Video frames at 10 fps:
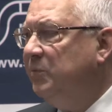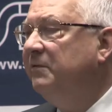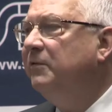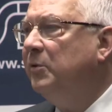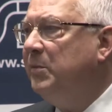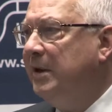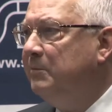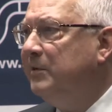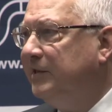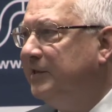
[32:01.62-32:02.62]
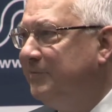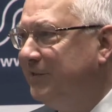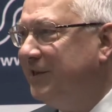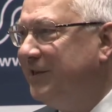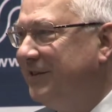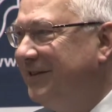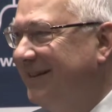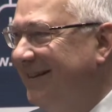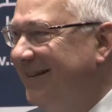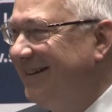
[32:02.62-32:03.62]
before being Muslims.
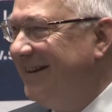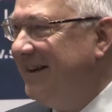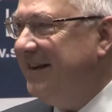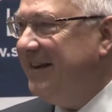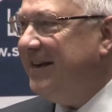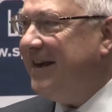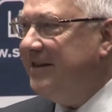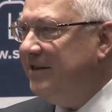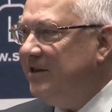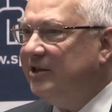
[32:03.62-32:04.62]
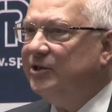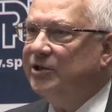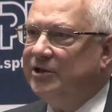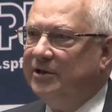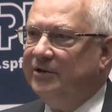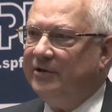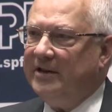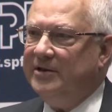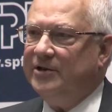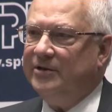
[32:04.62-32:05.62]
And these social
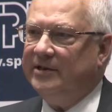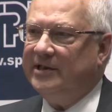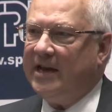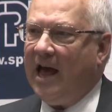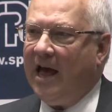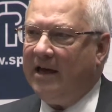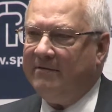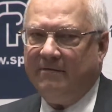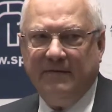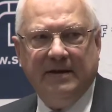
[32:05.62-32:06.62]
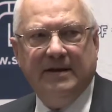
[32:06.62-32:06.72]
traditions have